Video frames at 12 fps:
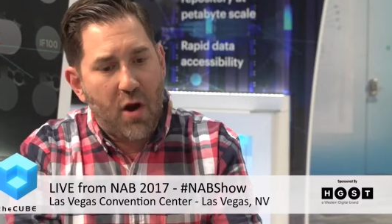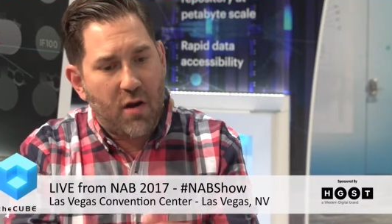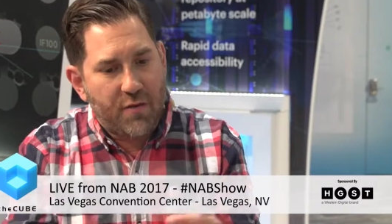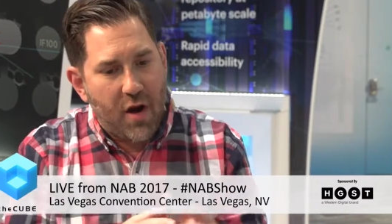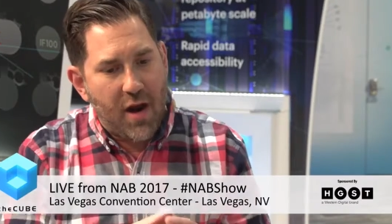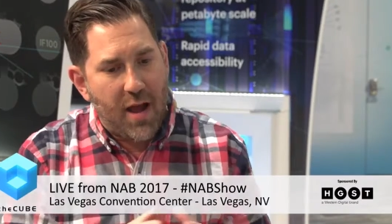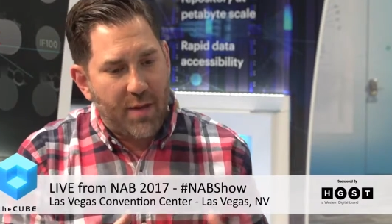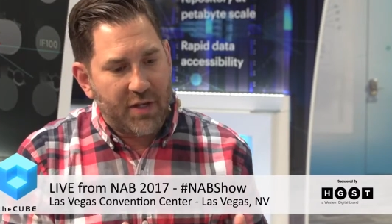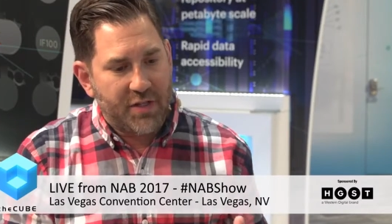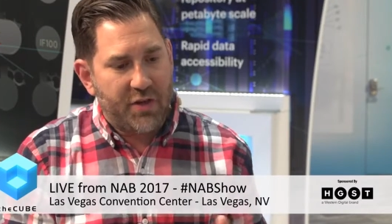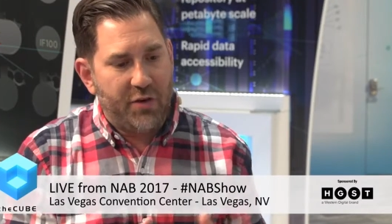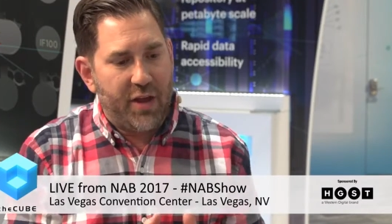part of our
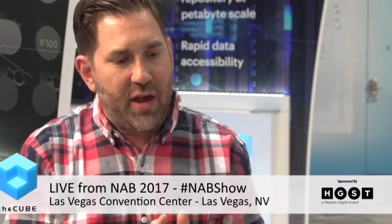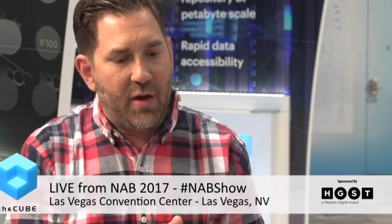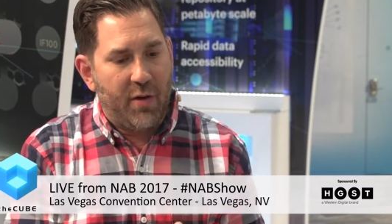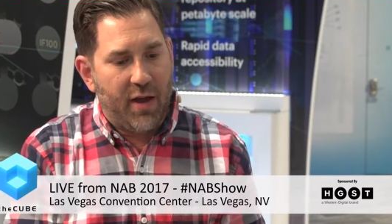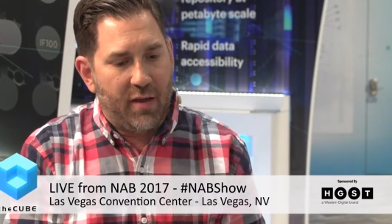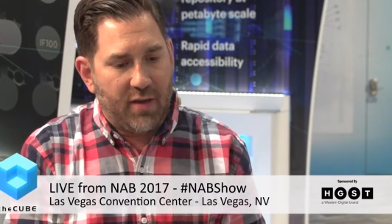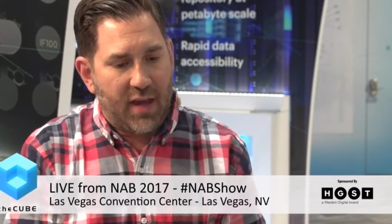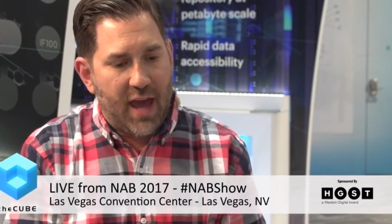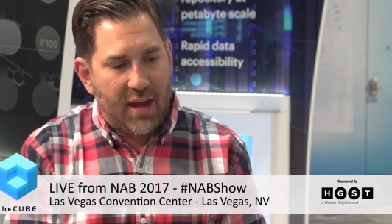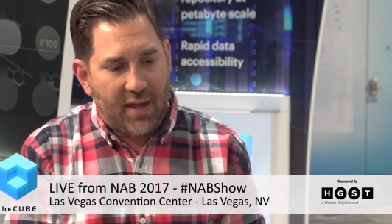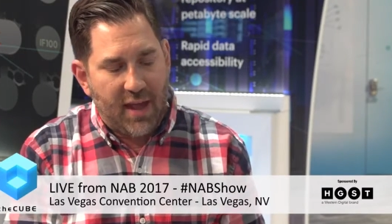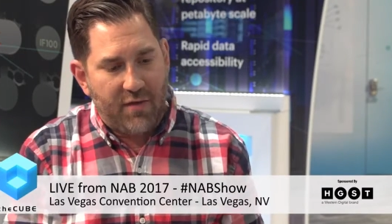MX Studio is,
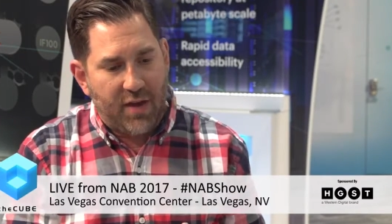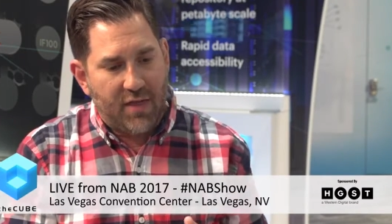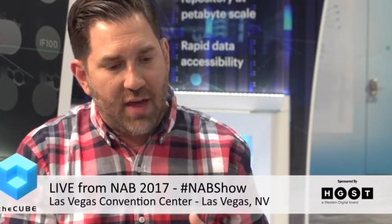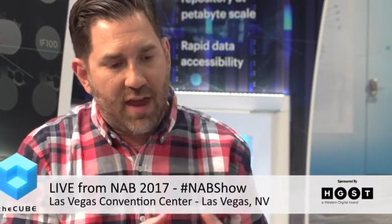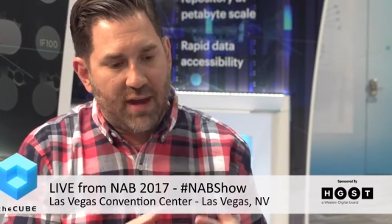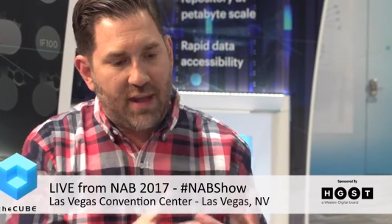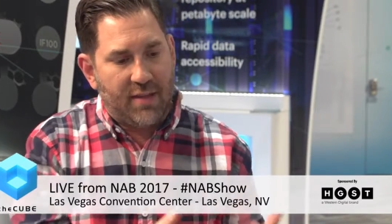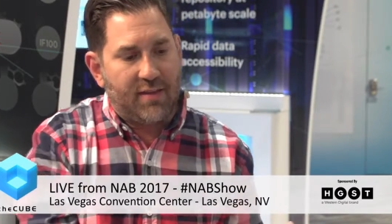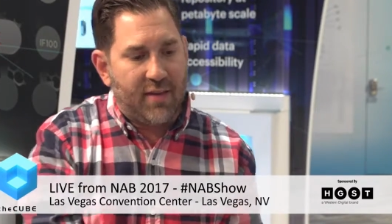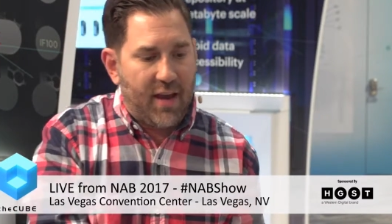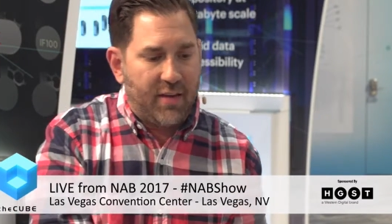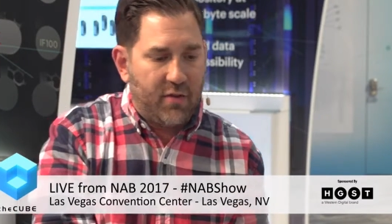again, giving that
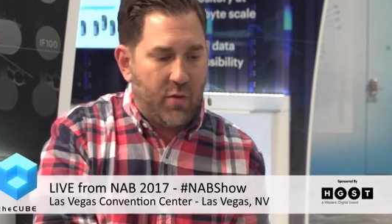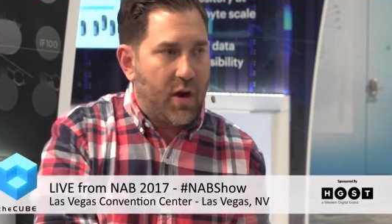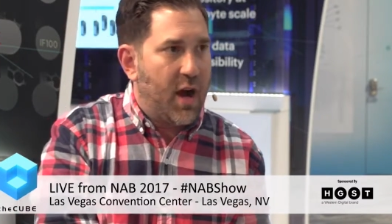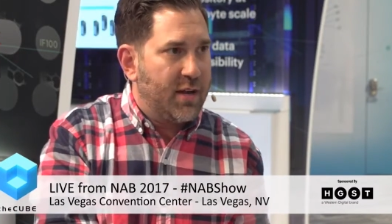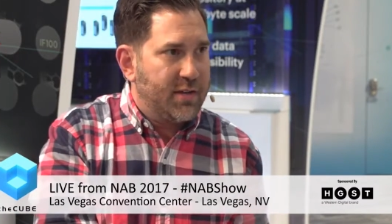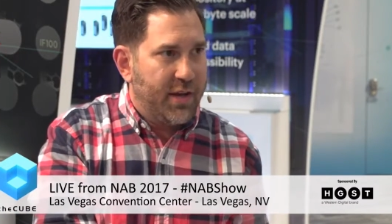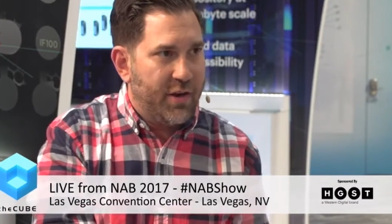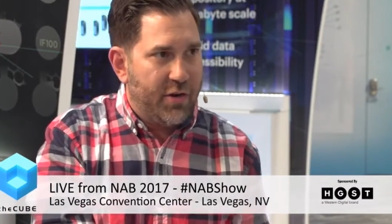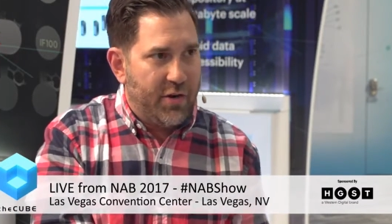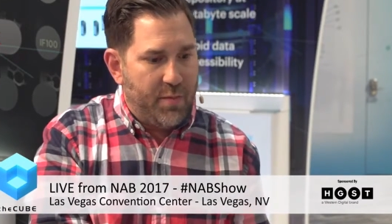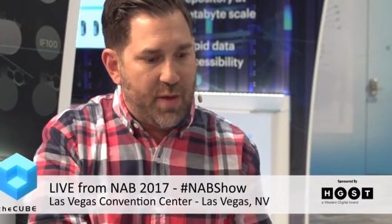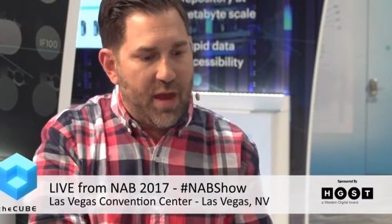insight to a content
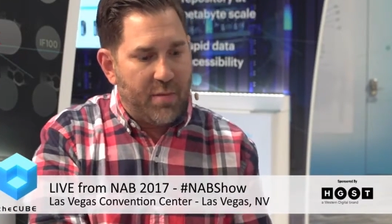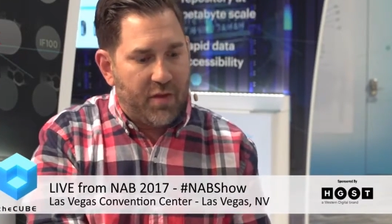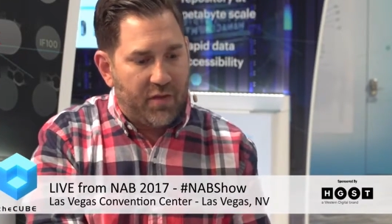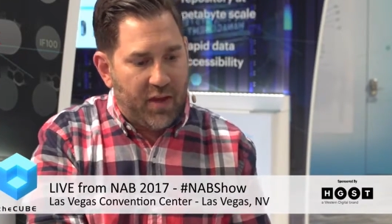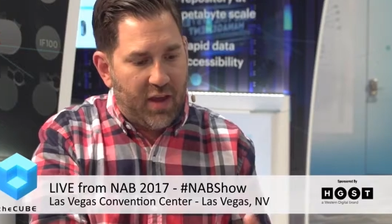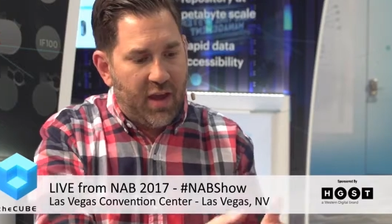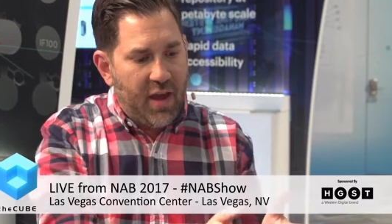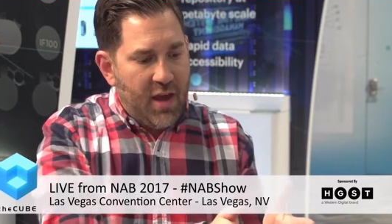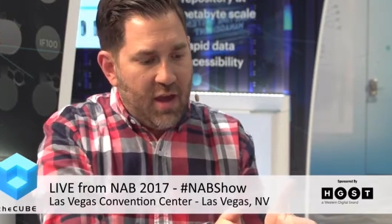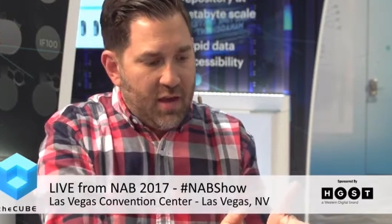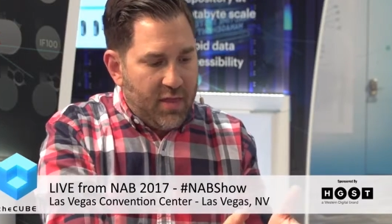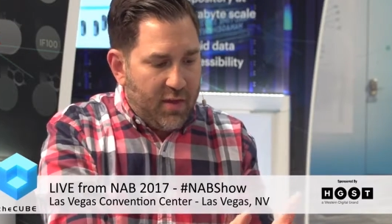owner to be able to see,
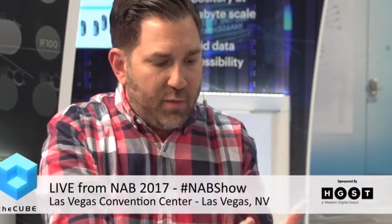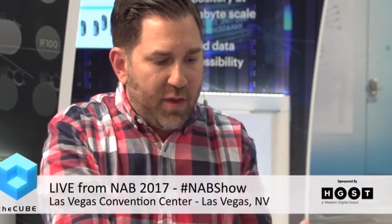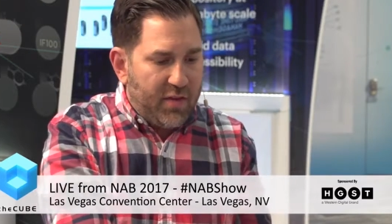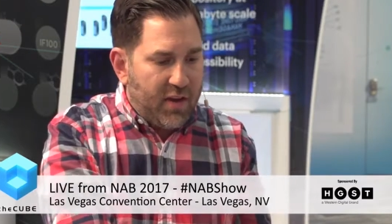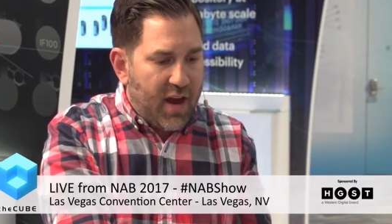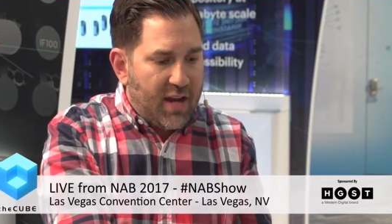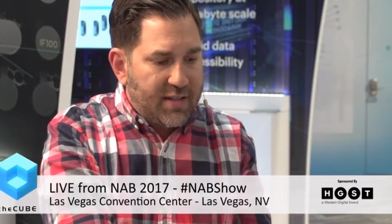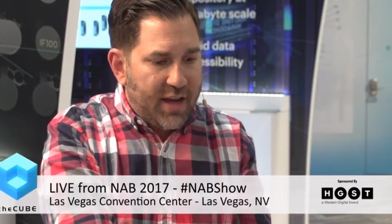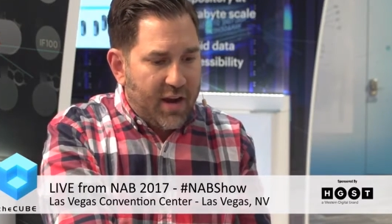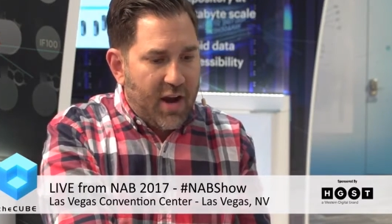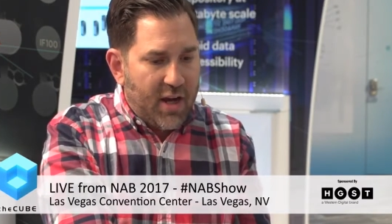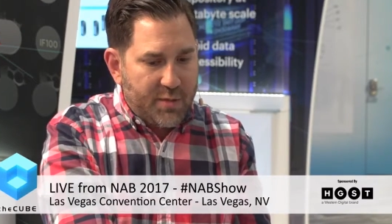this piece of
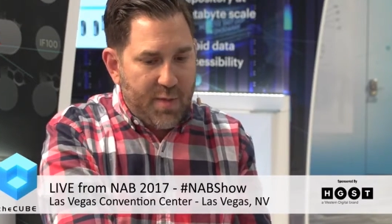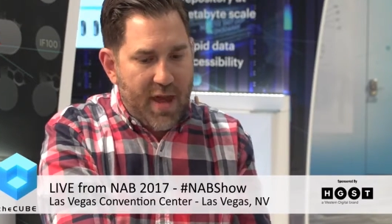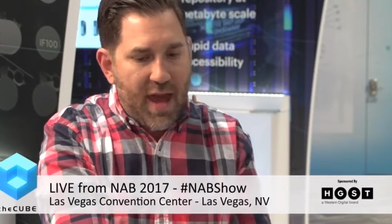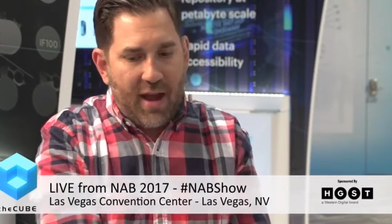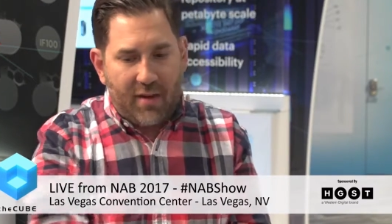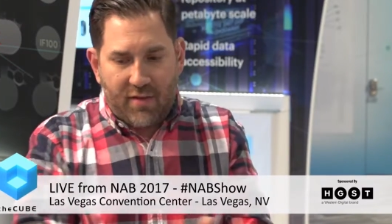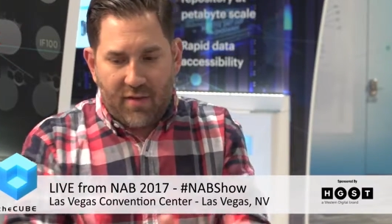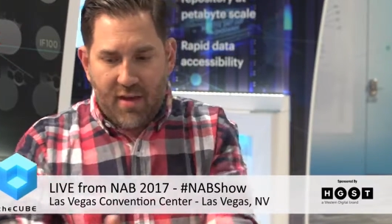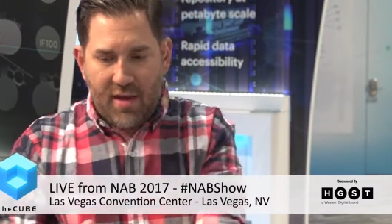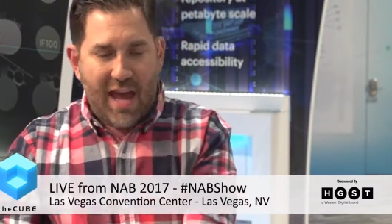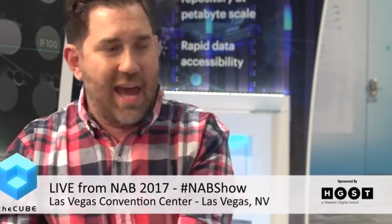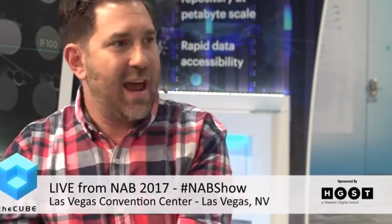content cost me X
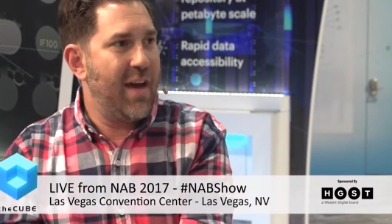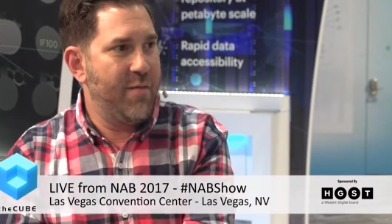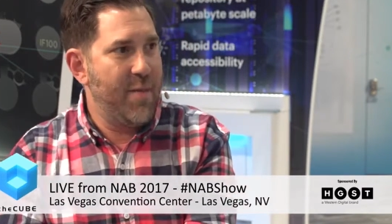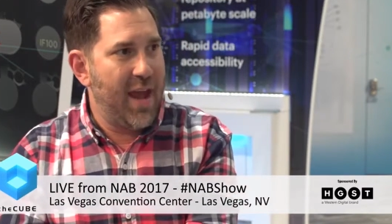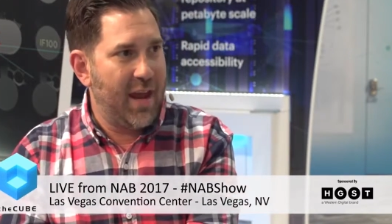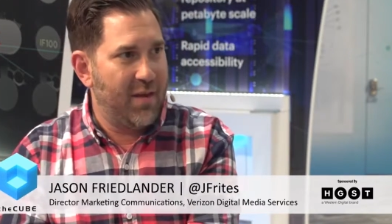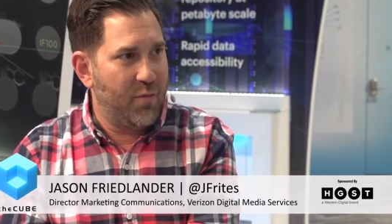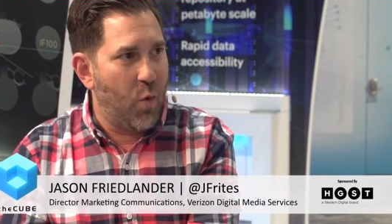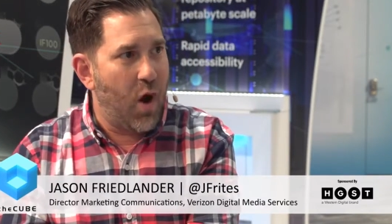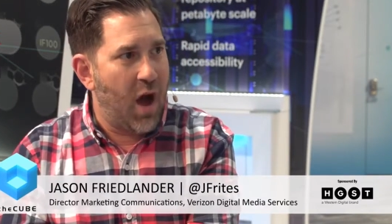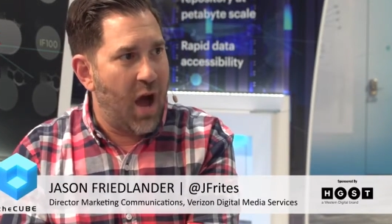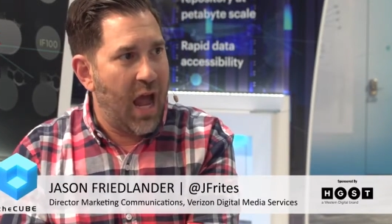and I've made
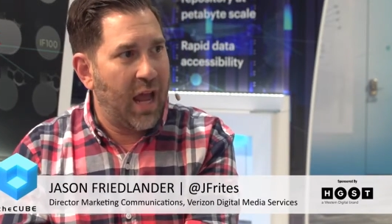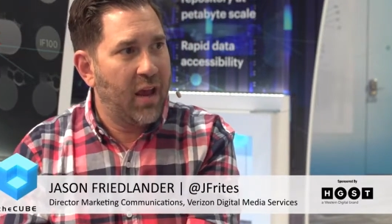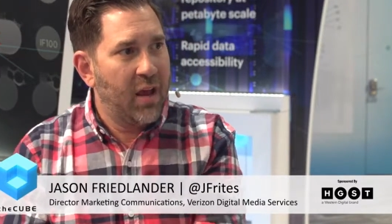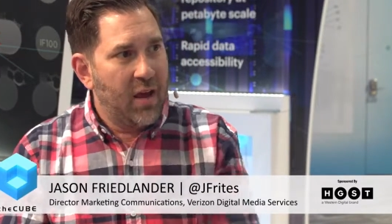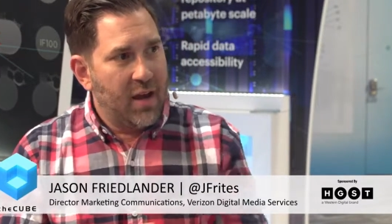Y.